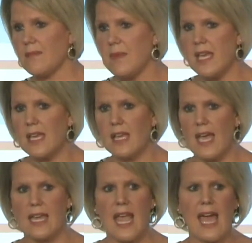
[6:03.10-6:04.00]
me
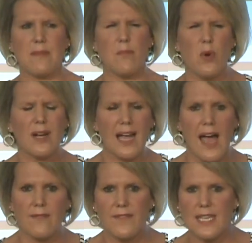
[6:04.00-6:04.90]
and had more
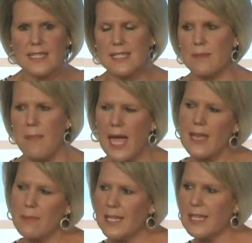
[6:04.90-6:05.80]
confidence in my
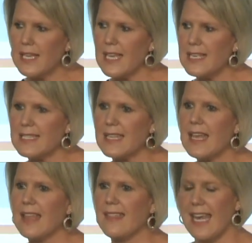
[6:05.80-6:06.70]
abilities
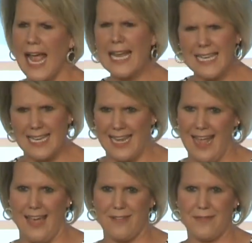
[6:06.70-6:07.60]
that I didn't
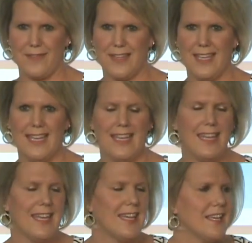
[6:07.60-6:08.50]
have?
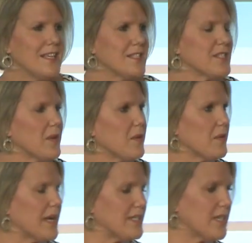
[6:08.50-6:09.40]

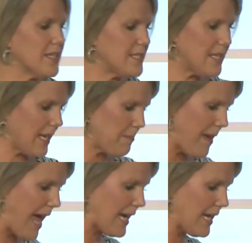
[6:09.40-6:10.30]
So I took a step
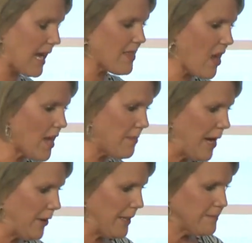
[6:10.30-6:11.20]
back and I thought
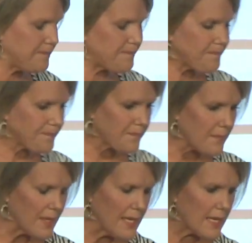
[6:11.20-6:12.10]
about it.
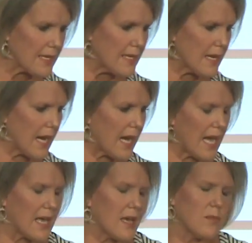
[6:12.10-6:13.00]
And
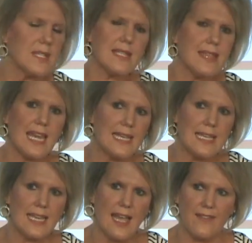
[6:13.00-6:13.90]
it wasn't that I
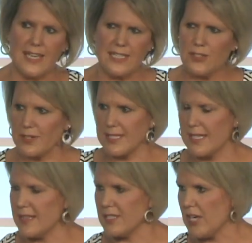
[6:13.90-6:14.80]
didn't have an interest
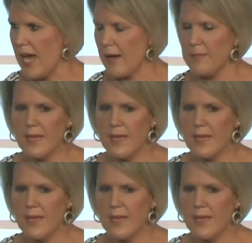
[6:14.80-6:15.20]
in the job.